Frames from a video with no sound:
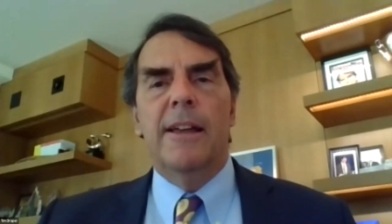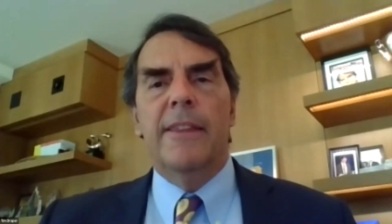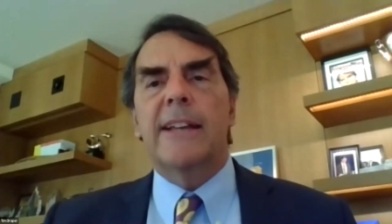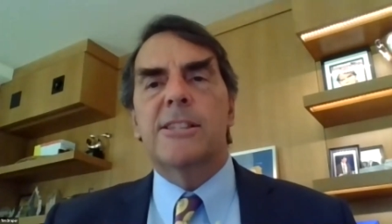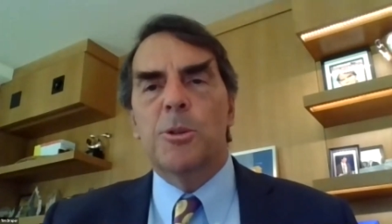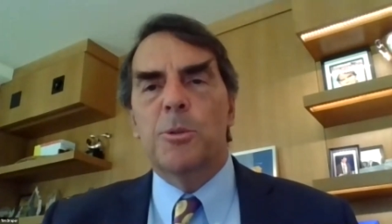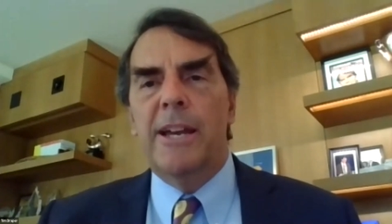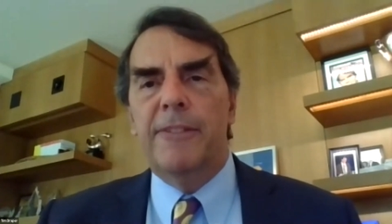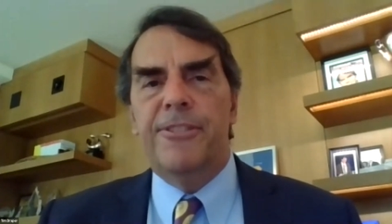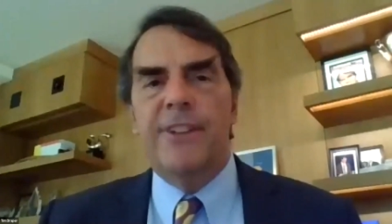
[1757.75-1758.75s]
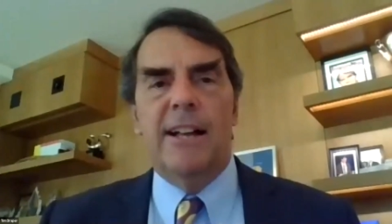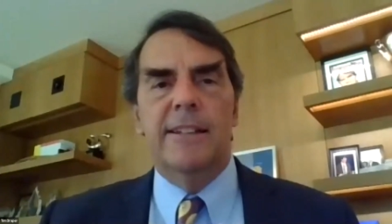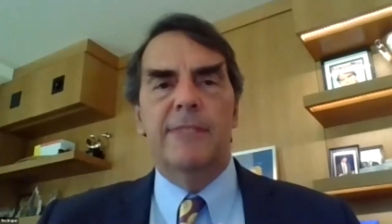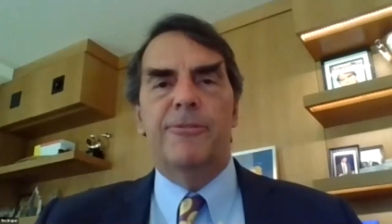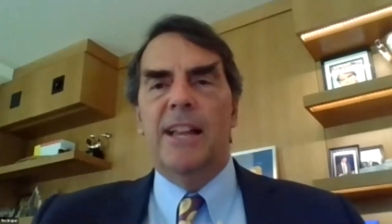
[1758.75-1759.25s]
That's the way it felt.
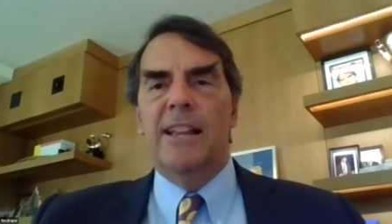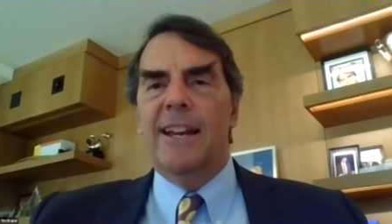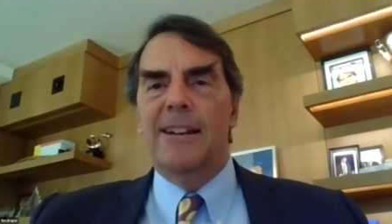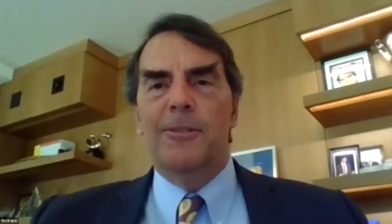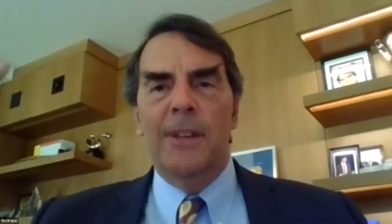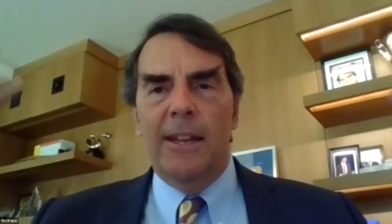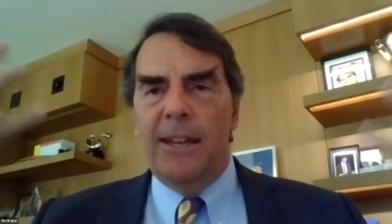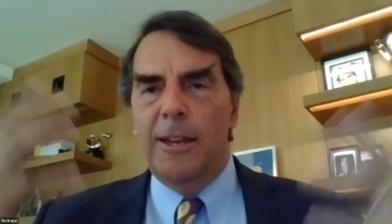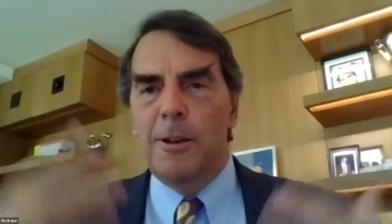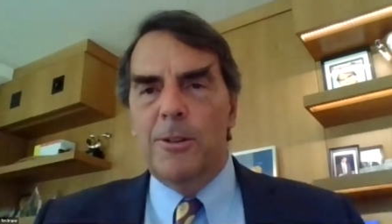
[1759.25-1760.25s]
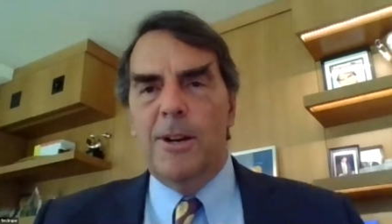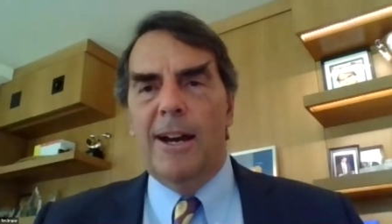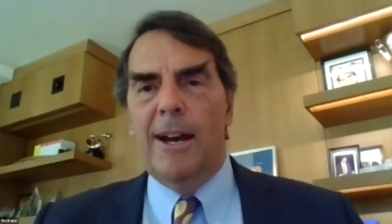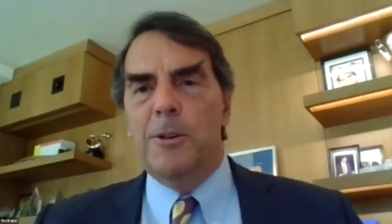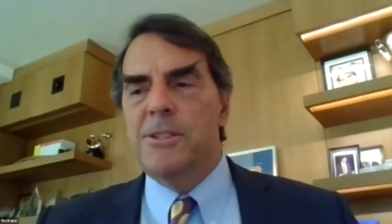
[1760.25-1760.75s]
It felt like
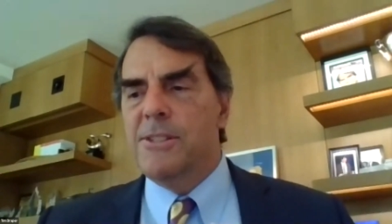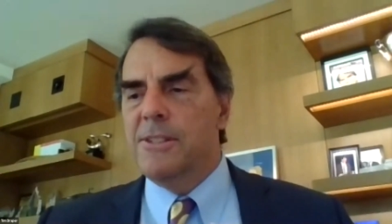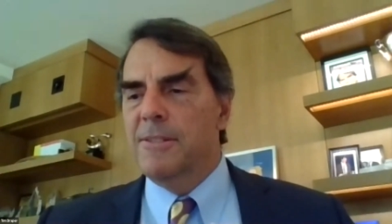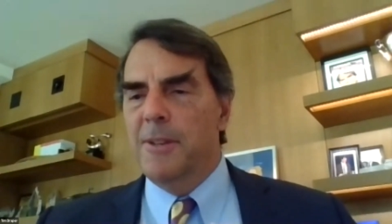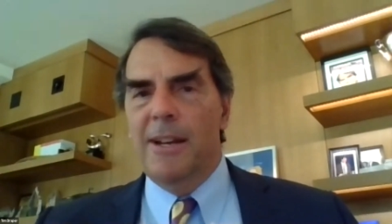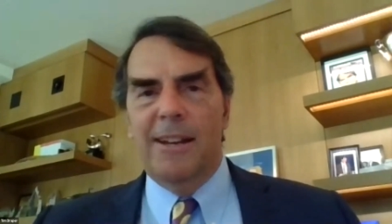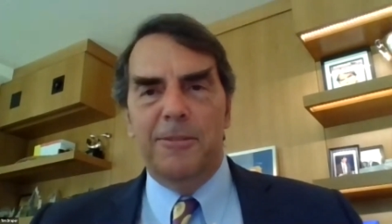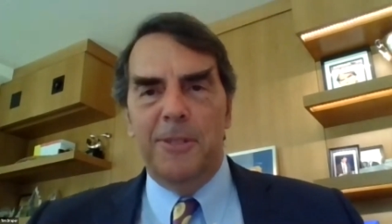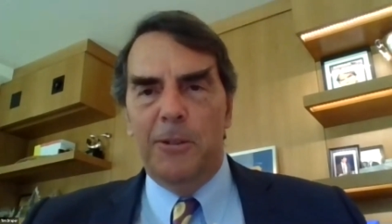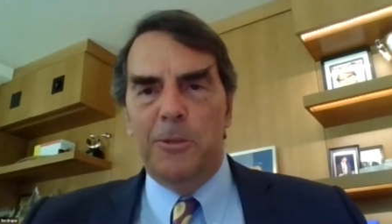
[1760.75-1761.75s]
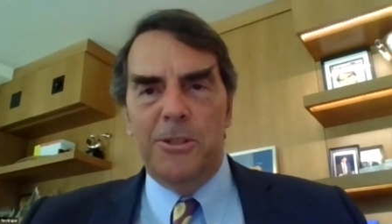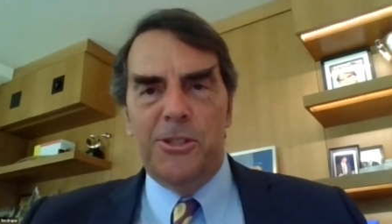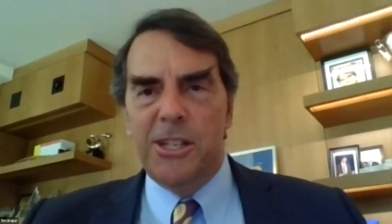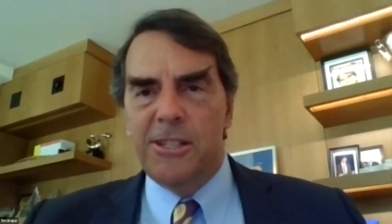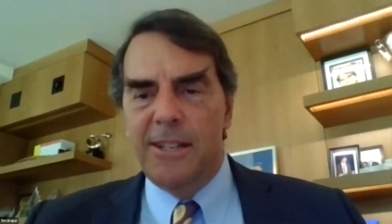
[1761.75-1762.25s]
I was
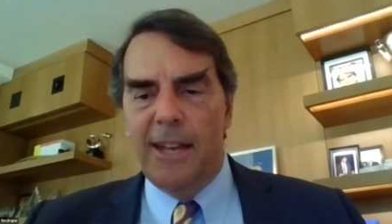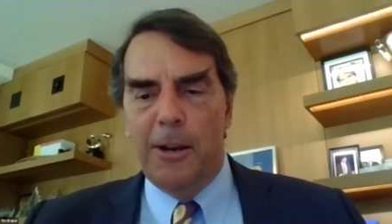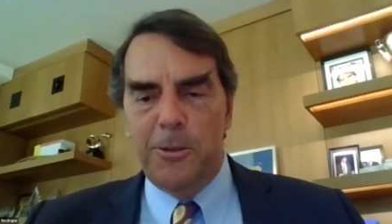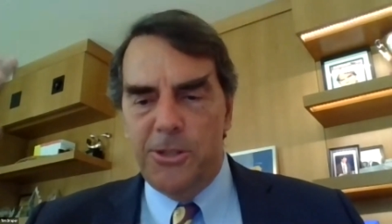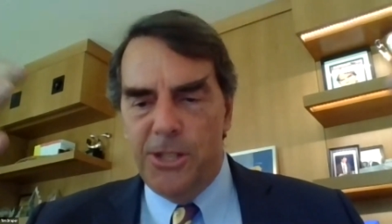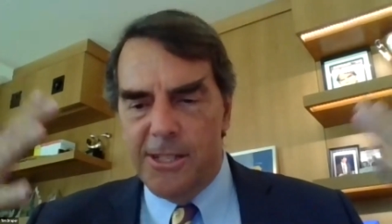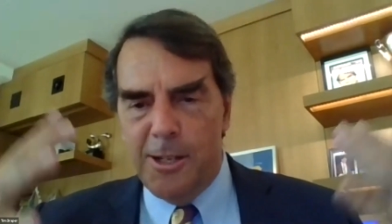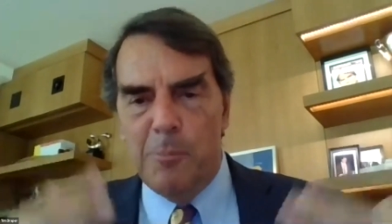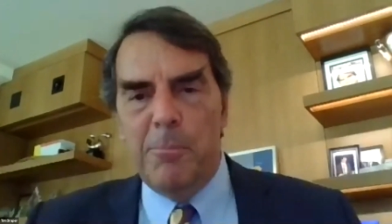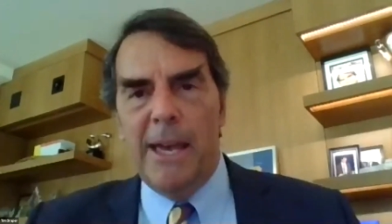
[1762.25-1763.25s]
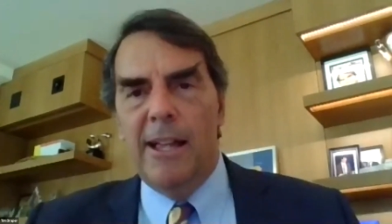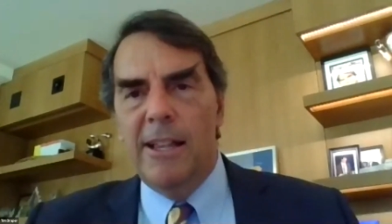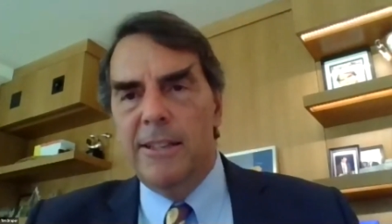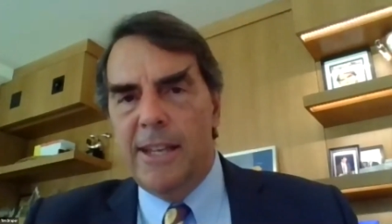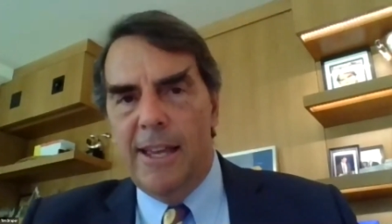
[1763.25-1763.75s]
just
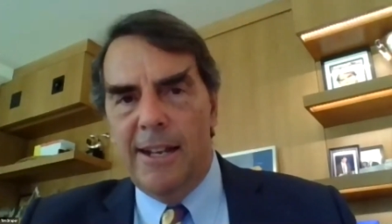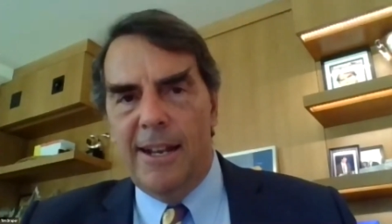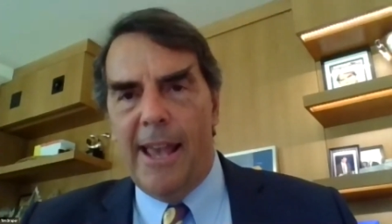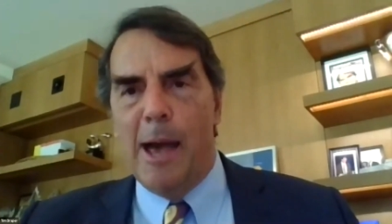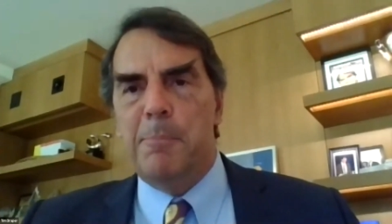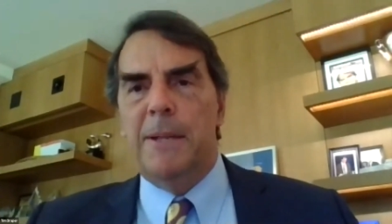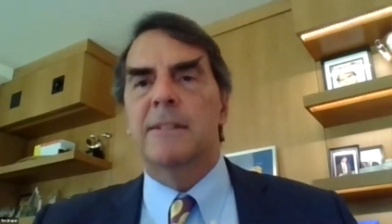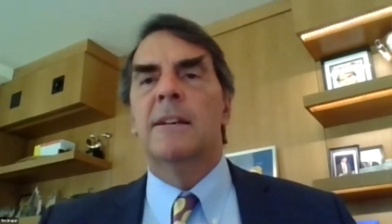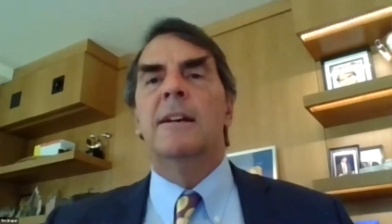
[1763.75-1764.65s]
compelled and it happened.